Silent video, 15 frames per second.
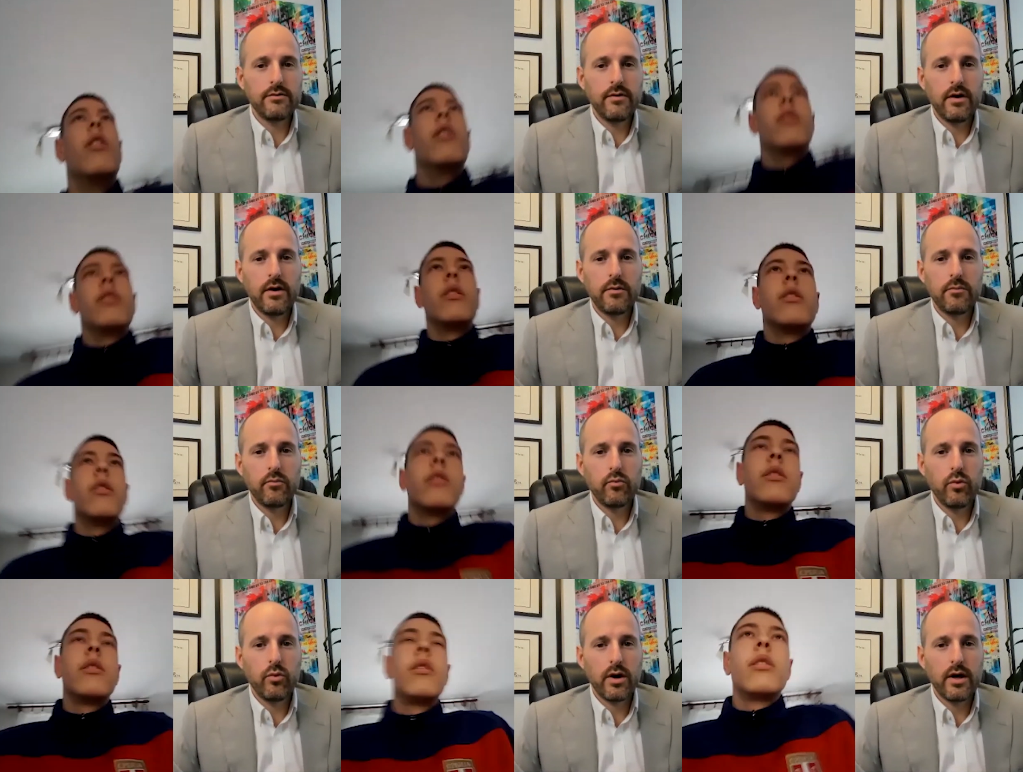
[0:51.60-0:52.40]

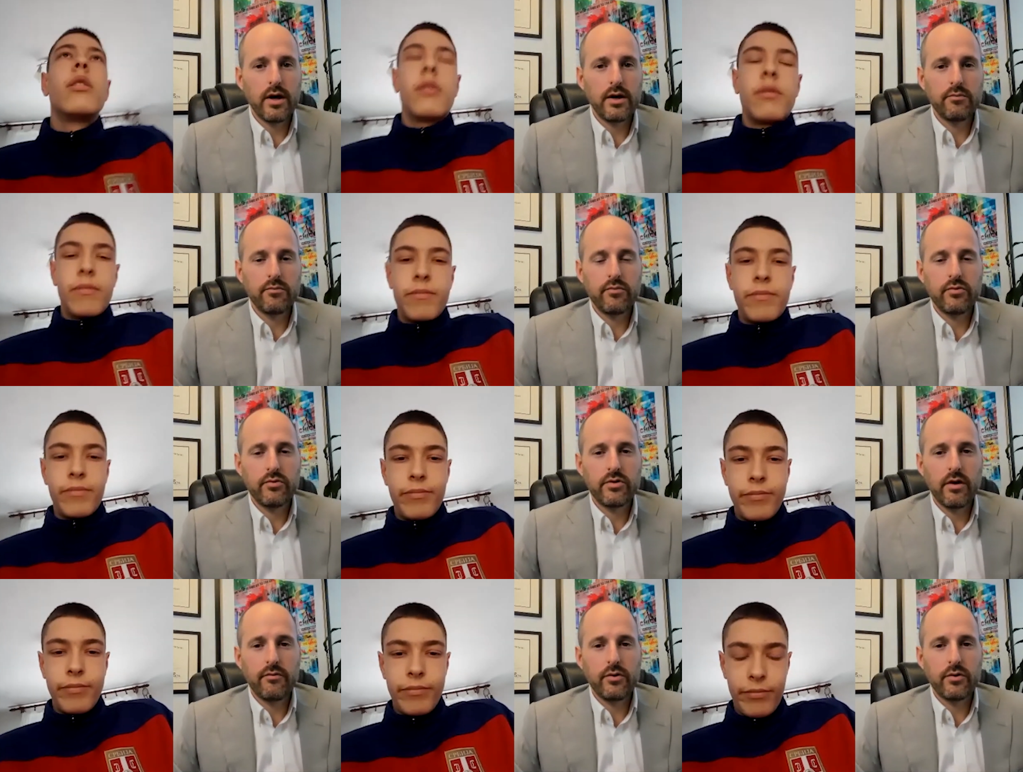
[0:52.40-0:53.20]
Speaker 1: of
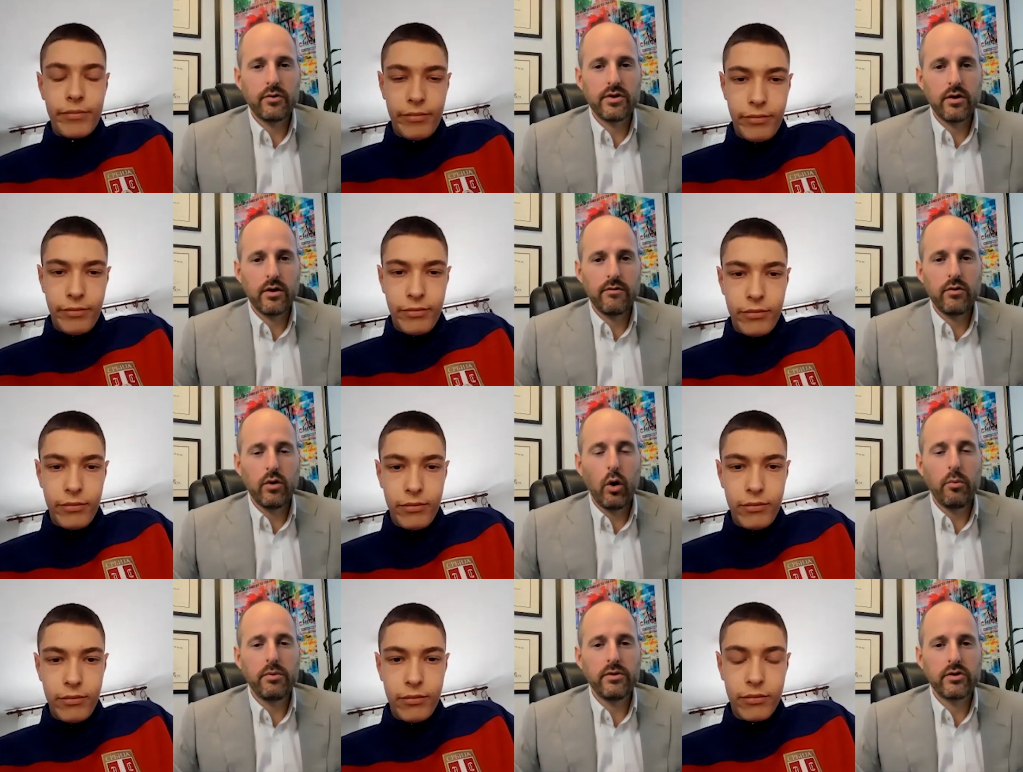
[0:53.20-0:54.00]
stuff are you selling? Have
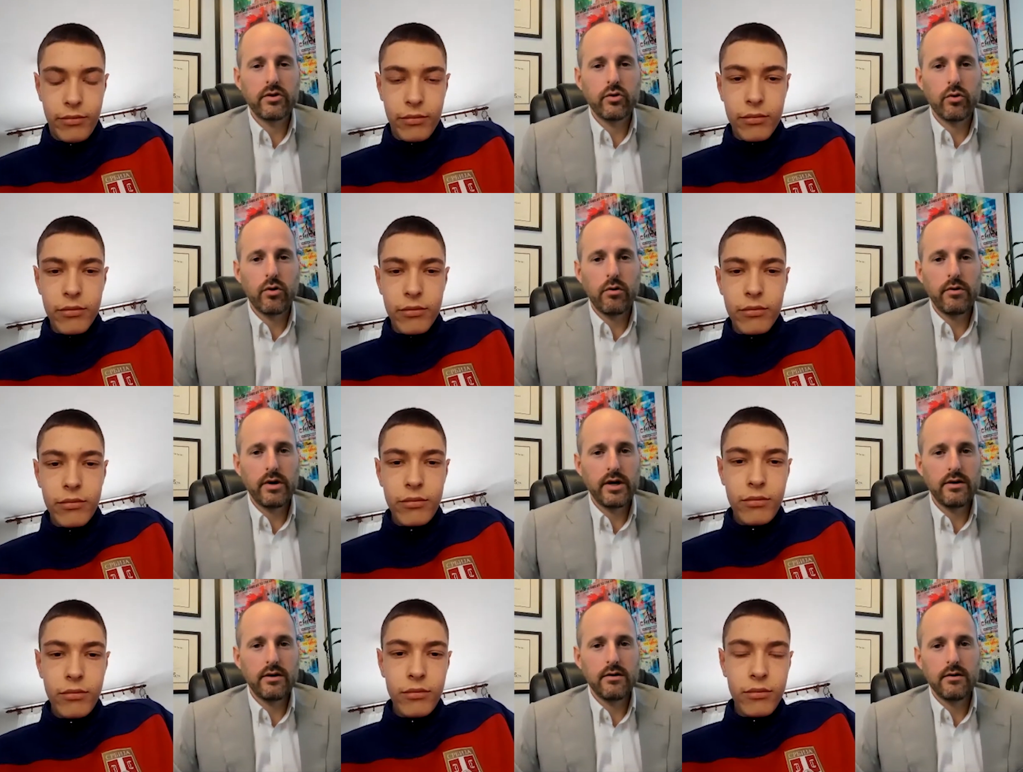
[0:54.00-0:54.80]
you opened the store
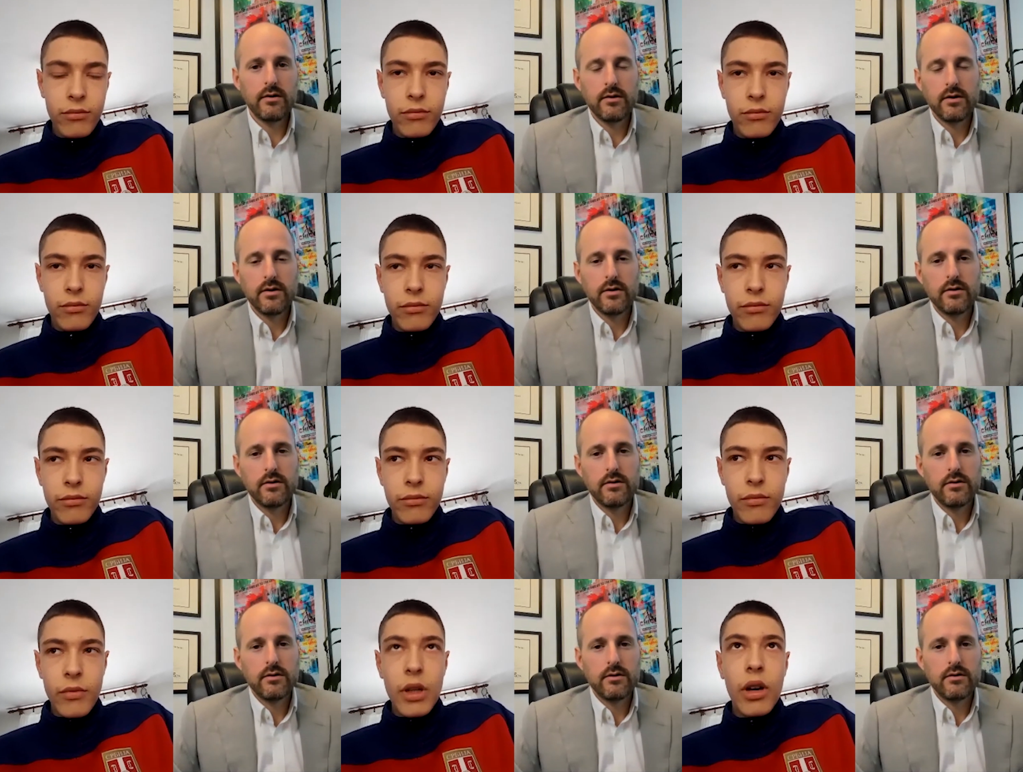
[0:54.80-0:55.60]
already?
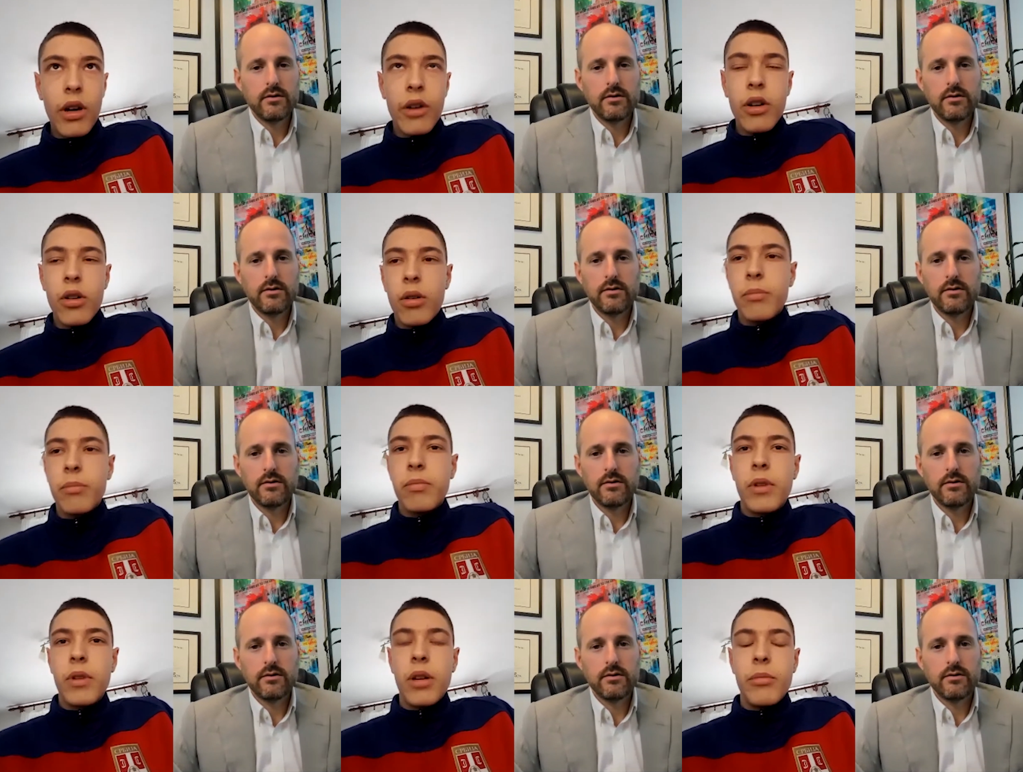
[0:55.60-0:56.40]
Speaker 2: No, I'm
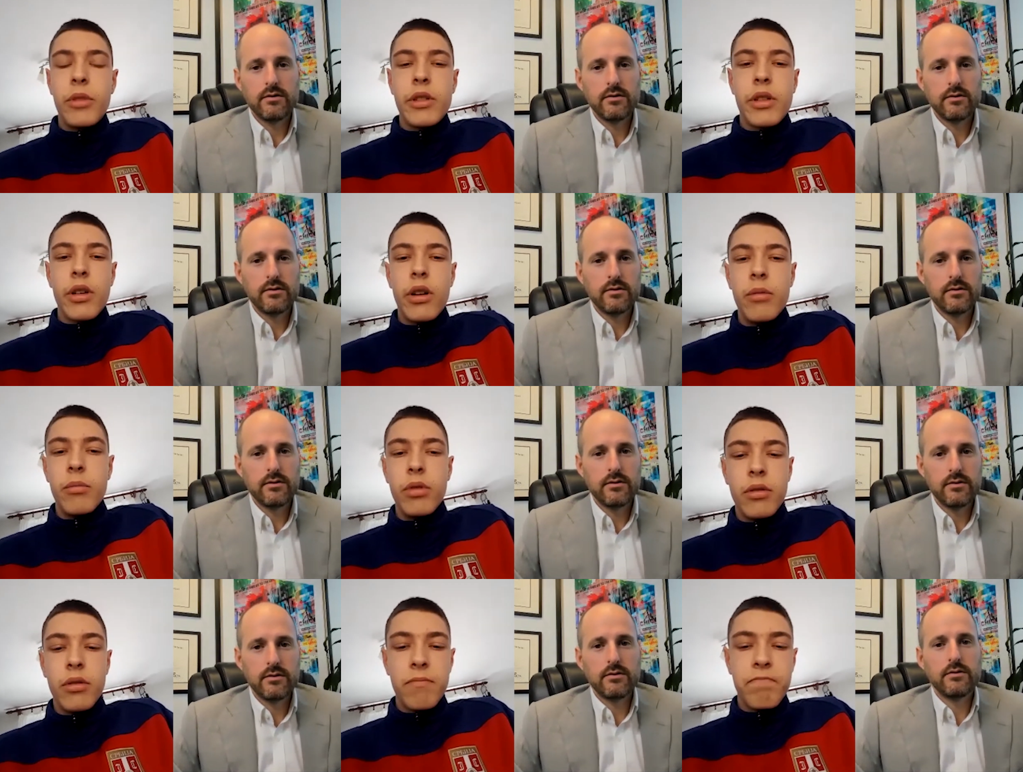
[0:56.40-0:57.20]
gonna decide,
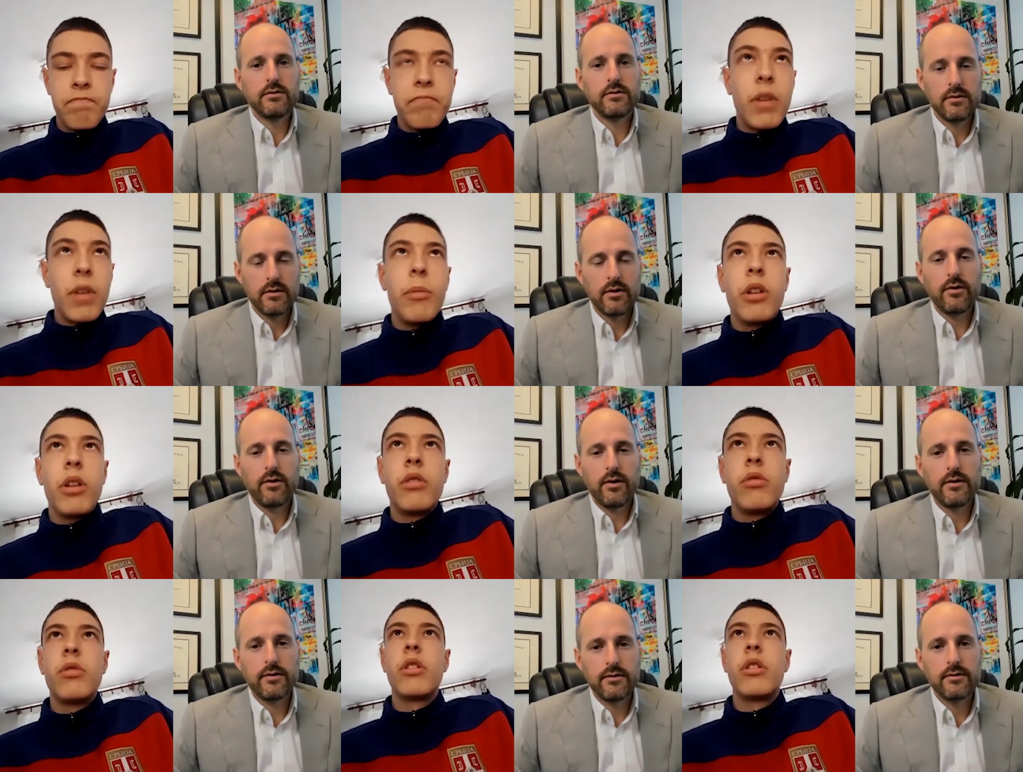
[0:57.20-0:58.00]
but I'm not
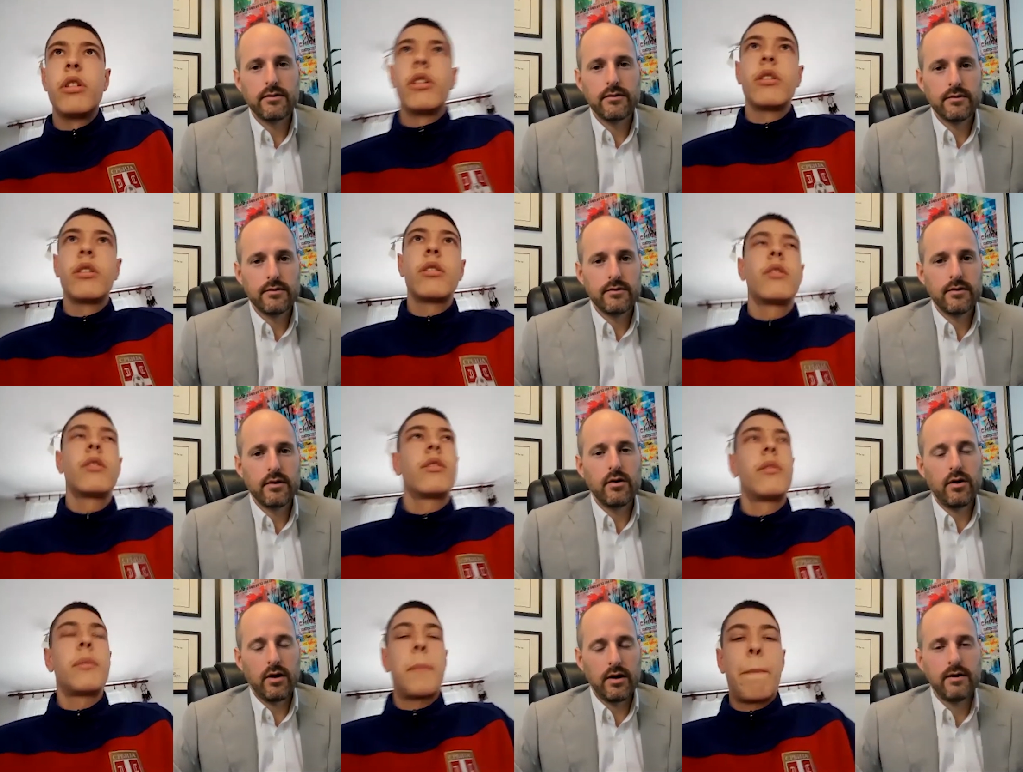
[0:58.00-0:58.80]
too sure yet.
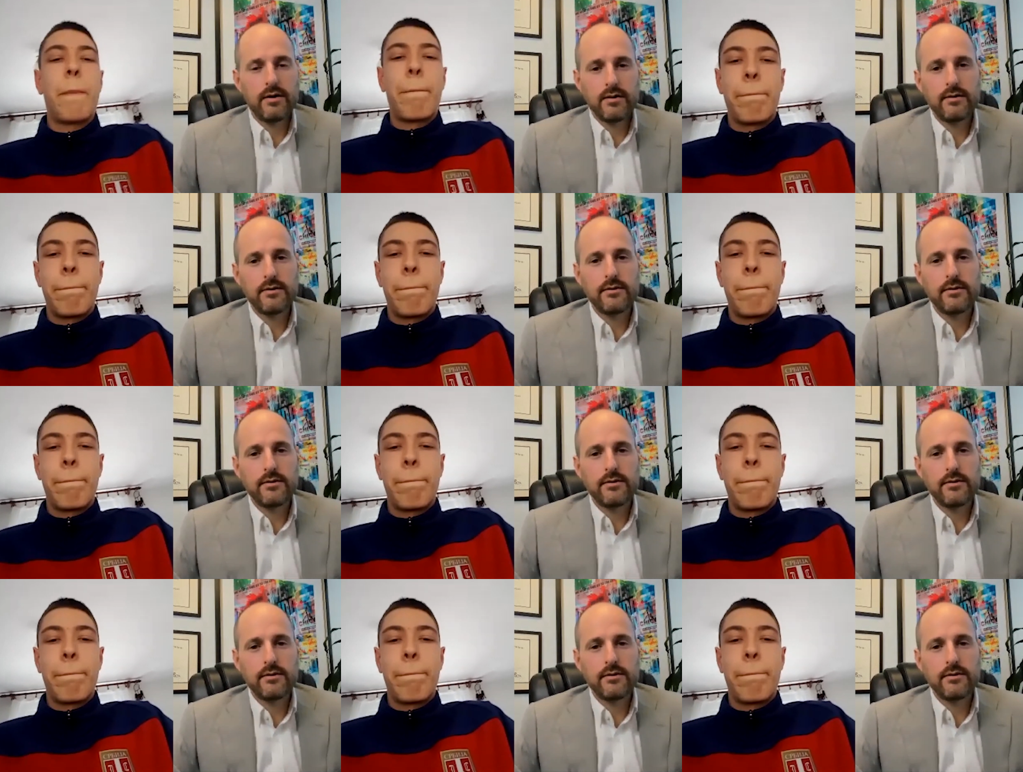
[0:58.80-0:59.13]
Okay.